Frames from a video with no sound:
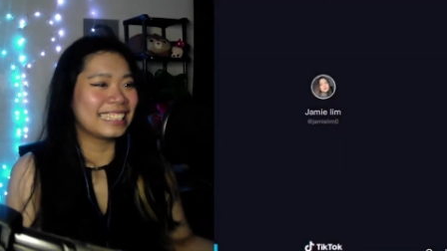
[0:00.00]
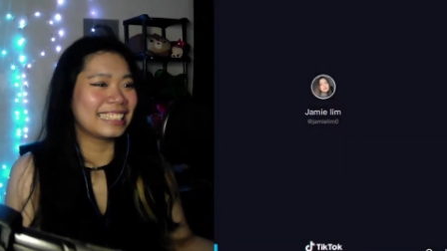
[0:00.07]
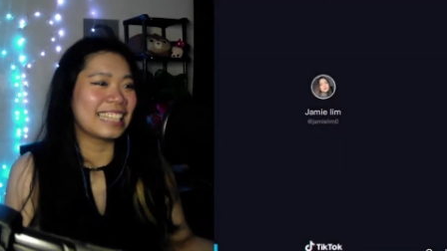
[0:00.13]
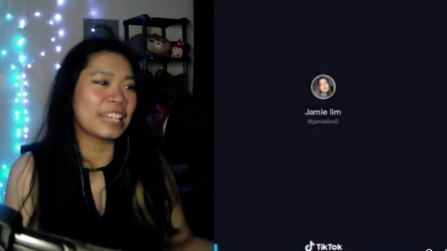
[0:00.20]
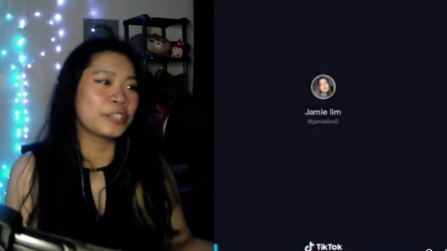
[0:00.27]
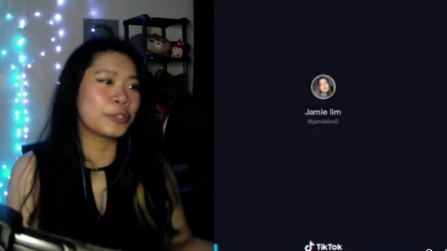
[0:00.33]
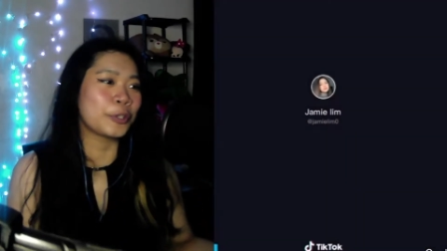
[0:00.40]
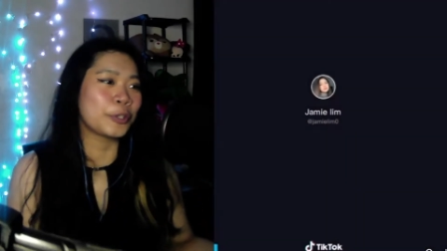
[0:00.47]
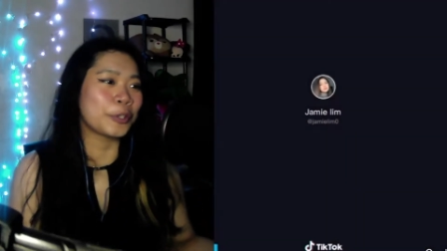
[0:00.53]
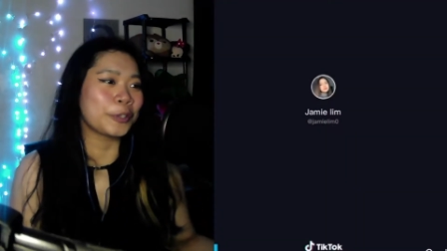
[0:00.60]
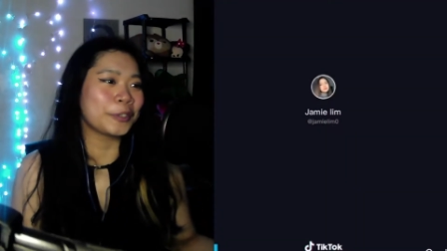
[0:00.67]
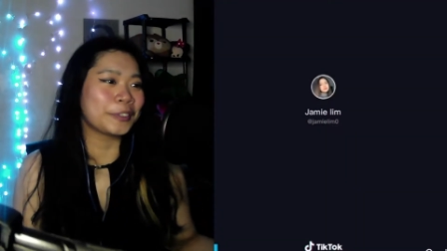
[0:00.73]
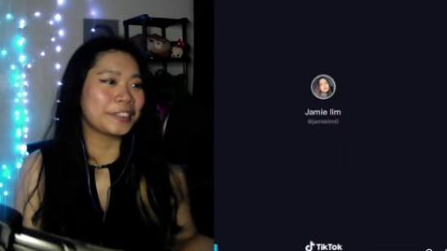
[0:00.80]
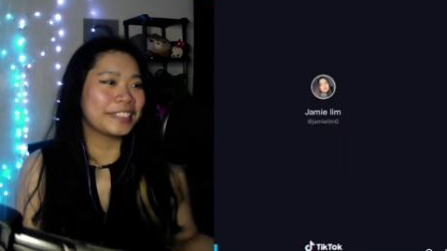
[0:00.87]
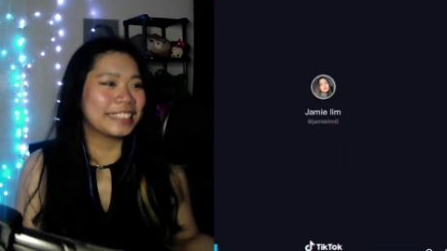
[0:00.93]
That's true.
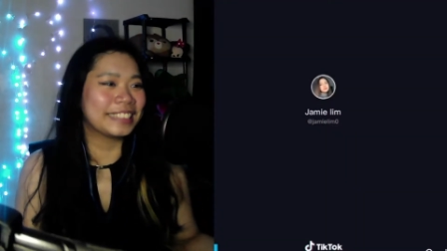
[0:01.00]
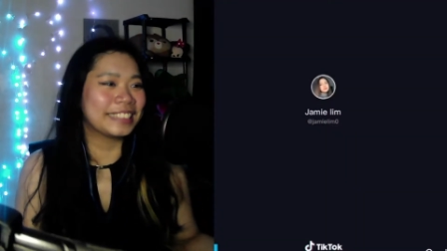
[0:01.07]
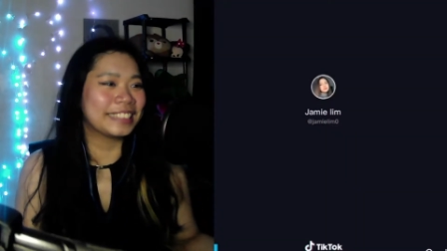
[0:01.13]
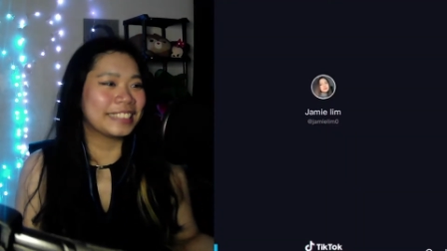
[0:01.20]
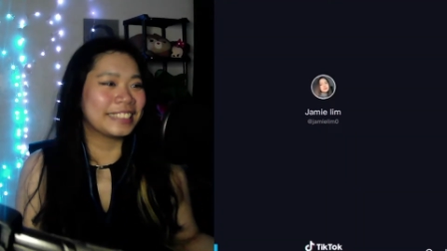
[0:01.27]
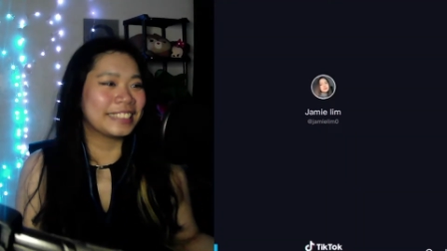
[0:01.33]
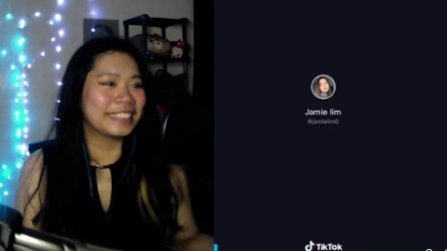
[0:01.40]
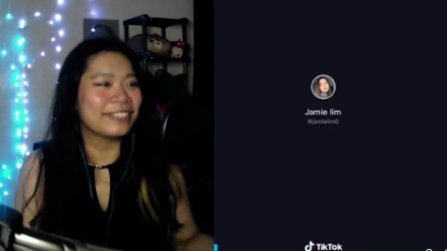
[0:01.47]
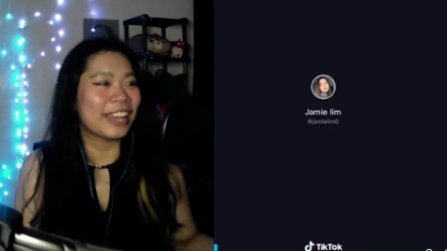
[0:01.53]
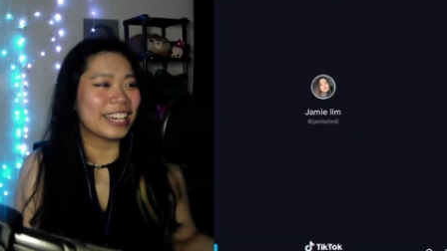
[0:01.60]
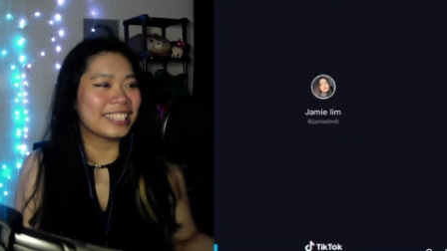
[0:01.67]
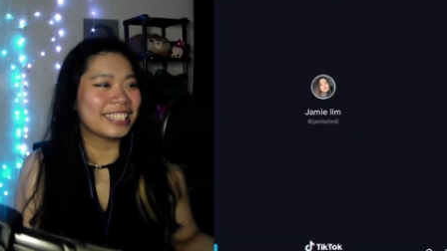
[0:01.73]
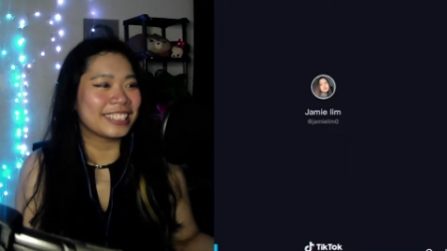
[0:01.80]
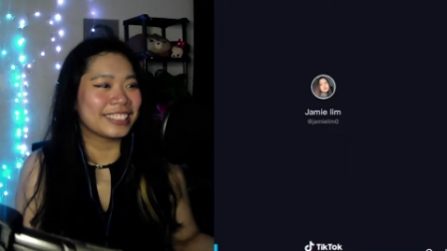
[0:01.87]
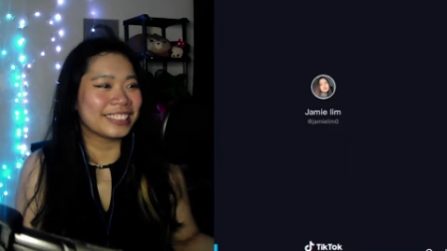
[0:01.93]
Very
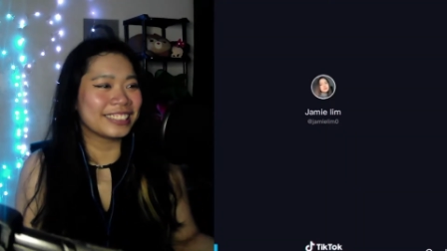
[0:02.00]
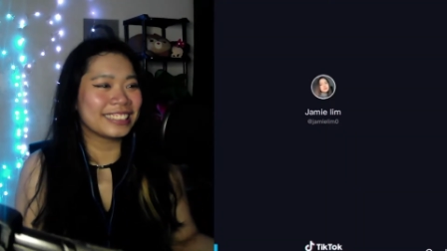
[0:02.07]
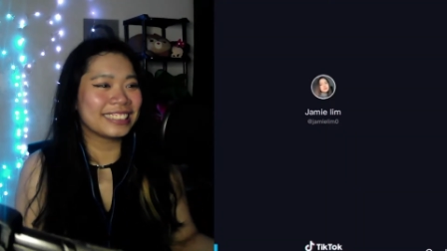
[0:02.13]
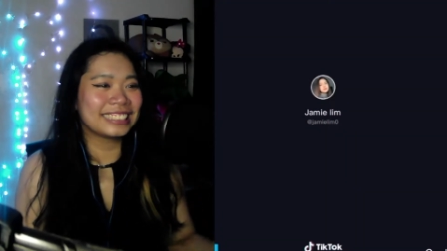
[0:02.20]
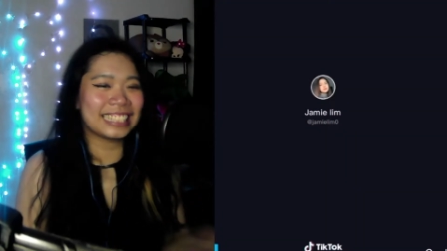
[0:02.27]
true. Just